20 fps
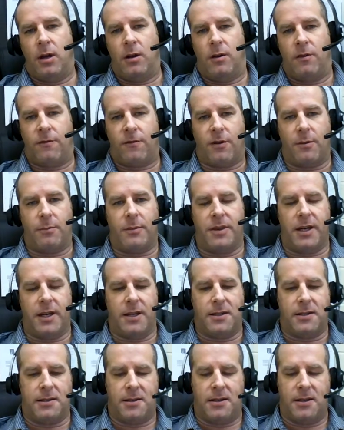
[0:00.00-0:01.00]
from
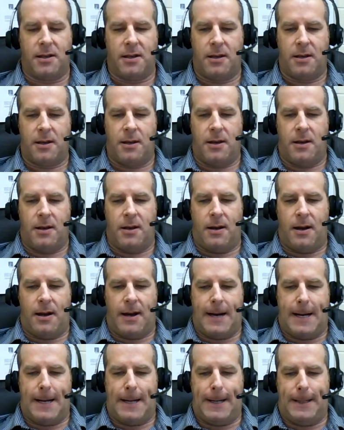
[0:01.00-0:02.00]
this
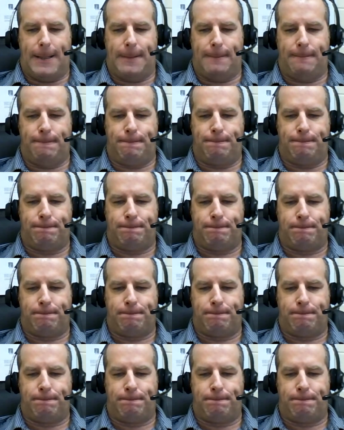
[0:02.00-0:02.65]
um,